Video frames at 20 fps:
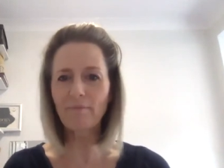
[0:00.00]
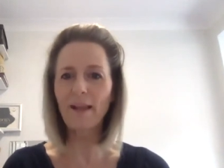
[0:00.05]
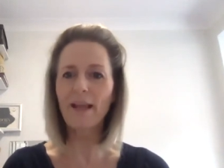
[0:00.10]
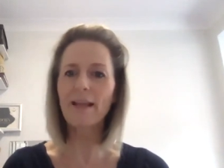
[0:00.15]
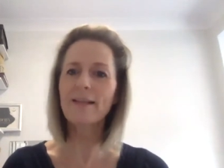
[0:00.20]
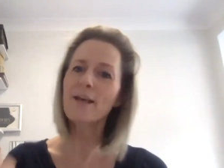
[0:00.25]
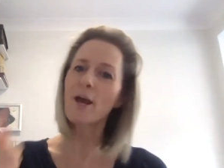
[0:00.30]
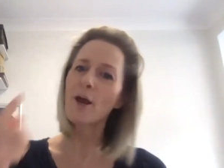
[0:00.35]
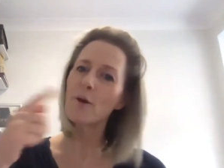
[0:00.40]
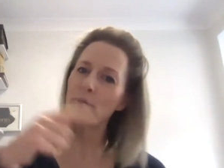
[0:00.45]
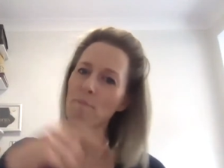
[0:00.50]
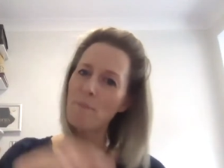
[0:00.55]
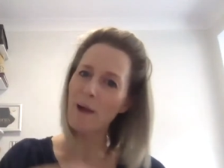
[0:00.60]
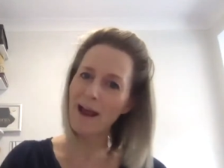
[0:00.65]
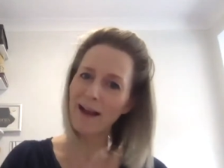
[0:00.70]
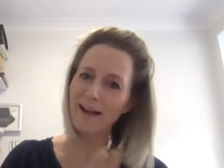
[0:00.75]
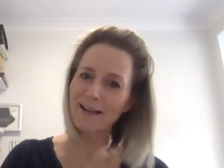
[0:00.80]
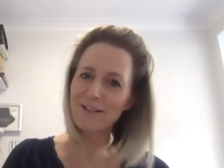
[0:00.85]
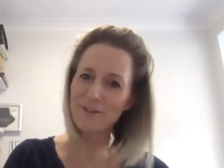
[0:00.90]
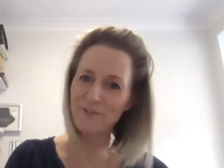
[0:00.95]
So
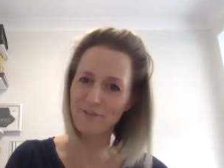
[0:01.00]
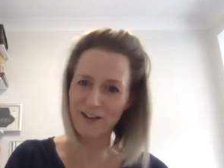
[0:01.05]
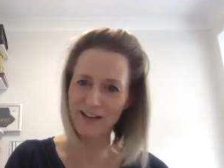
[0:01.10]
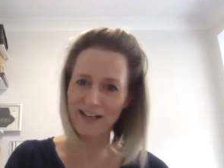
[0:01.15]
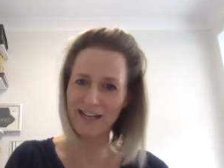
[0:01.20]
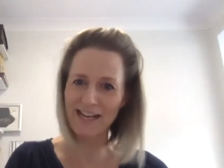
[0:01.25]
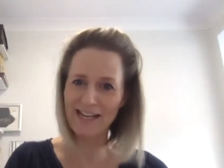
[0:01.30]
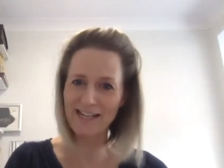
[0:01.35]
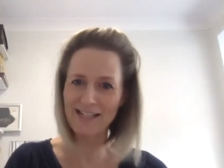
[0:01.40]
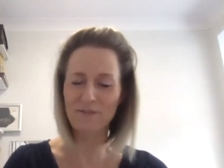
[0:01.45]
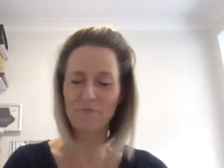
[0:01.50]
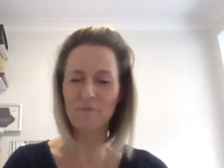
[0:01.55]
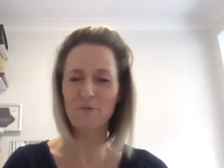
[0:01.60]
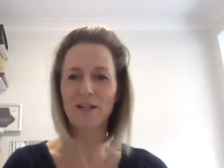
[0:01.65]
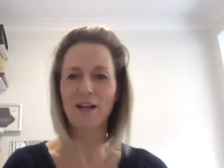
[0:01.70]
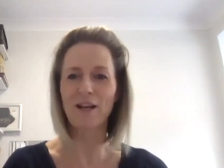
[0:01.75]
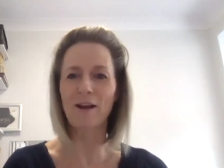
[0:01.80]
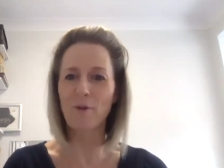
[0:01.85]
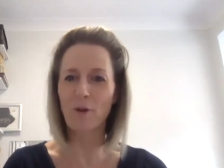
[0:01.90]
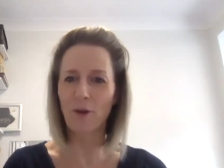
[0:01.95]
back to Phoenix and what
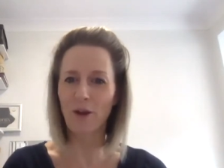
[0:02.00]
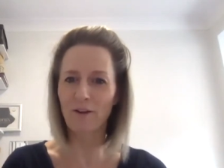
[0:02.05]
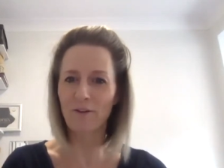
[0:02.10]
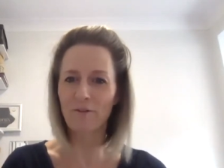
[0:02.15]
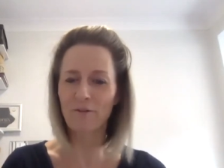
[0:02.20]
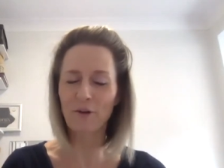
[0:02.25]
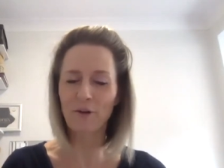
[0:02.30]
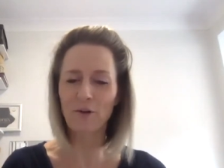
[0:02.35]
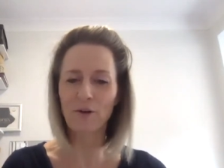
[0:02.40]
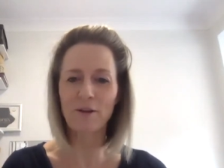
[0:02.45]
I'm looking for